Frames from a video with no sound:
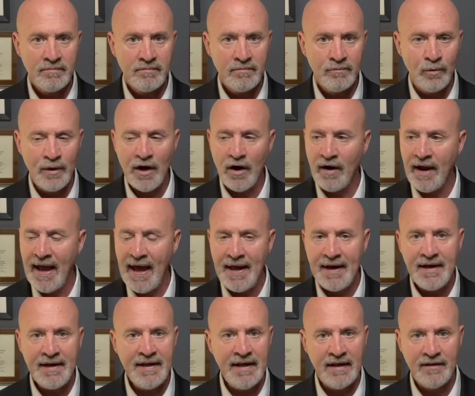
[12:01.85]
We are
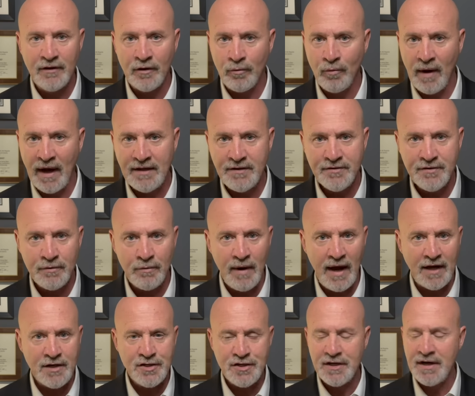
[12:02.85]
headed in the right
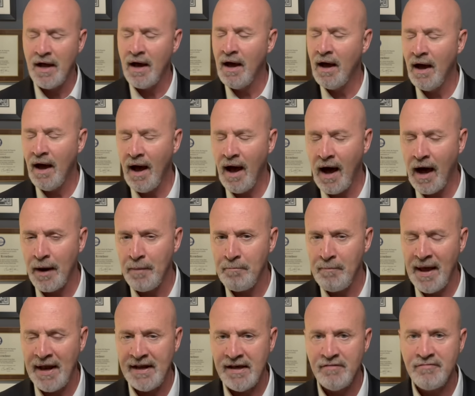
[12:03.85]
direction on
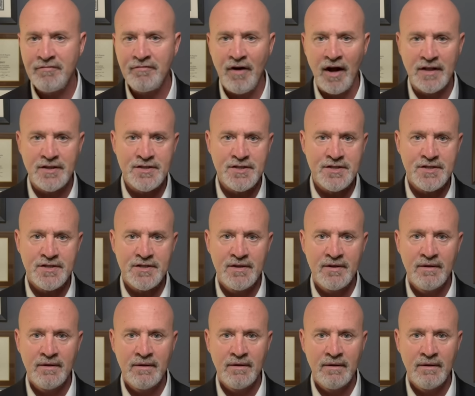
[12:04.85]
many fronts,
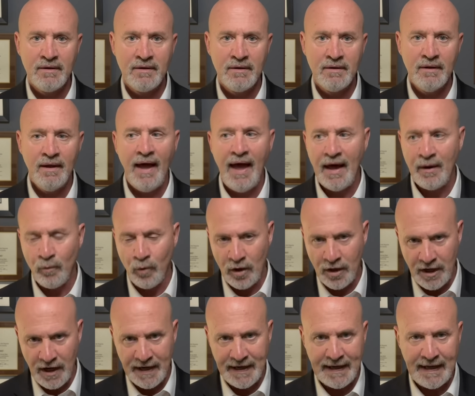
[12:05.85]
and we're
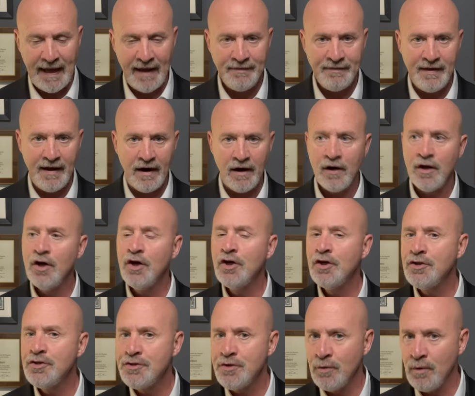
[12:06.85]
going to get there
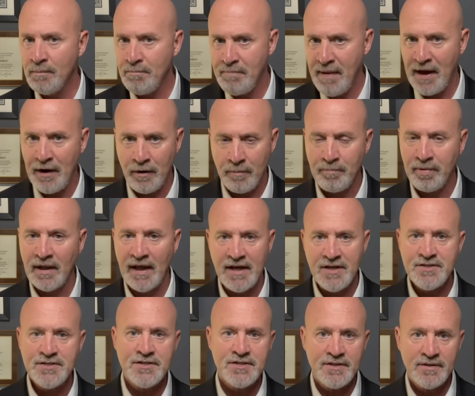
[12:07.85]
to a better
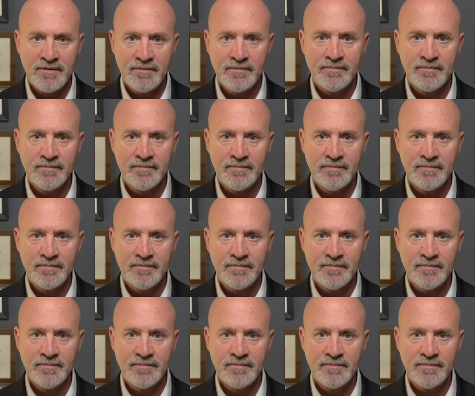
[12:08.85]
place.